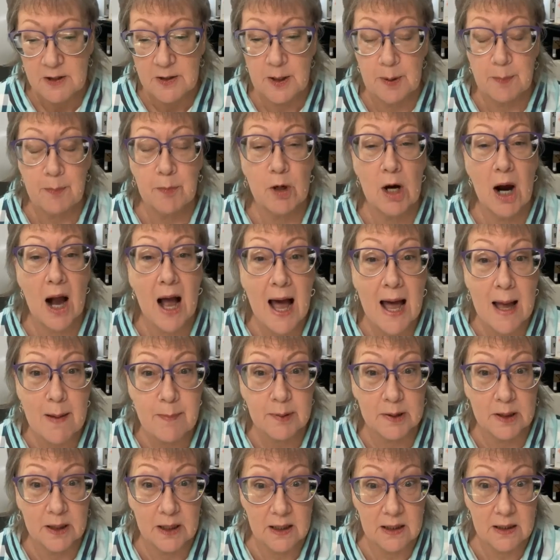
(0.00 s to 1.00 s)
The
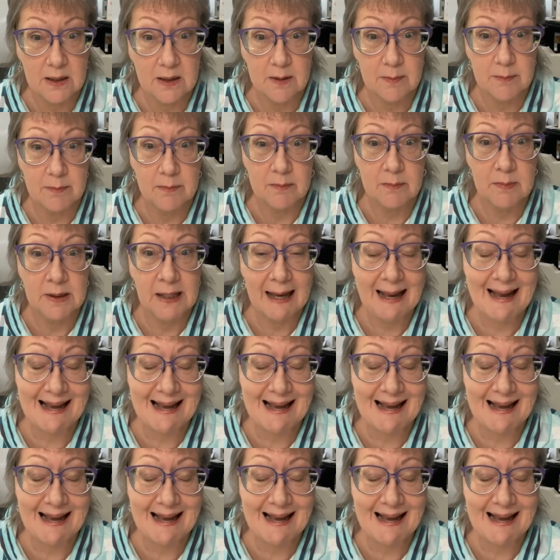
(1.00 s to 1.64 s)
problem